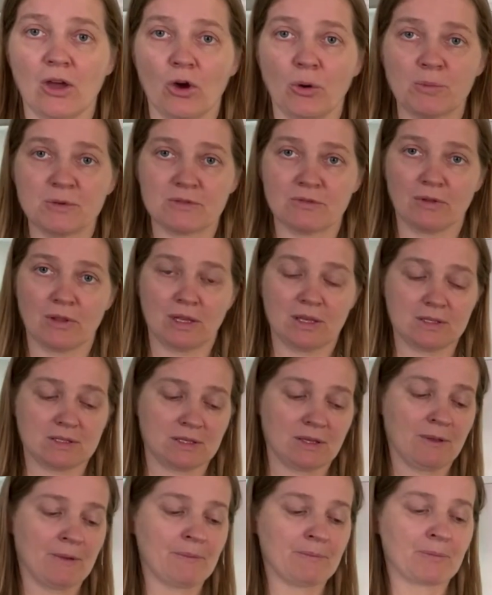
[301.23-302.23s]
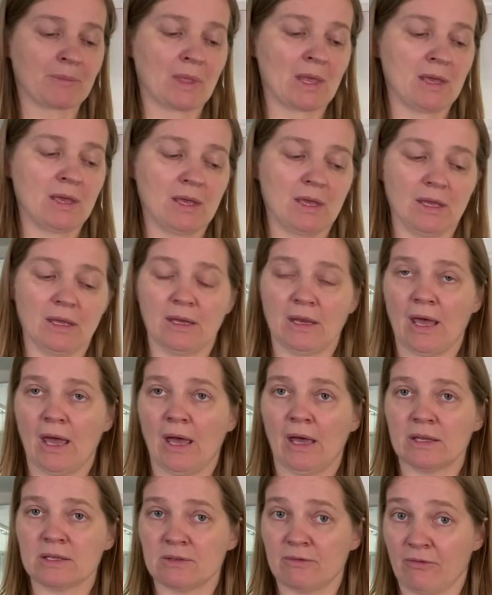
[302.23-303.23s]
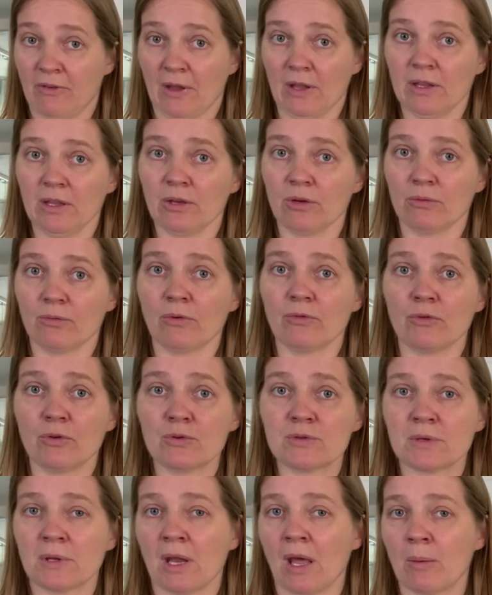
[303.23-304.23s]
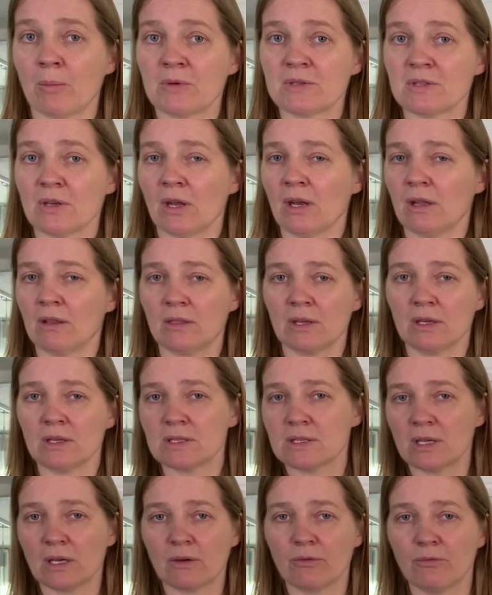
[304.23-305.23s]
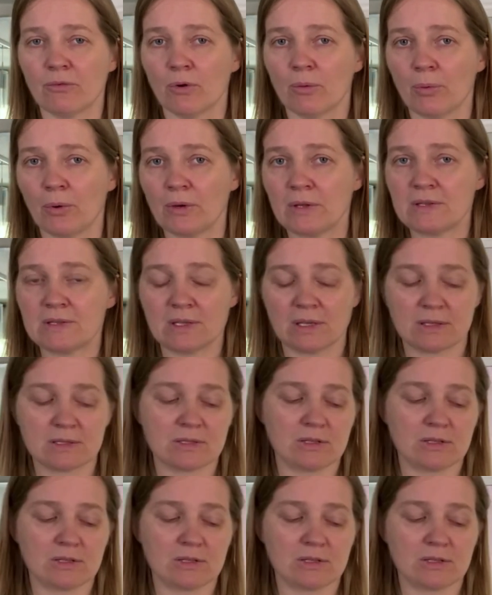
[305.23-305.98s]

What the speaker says: hopes for this. It has fairly good reviews on Amazon. I think it's like 4.6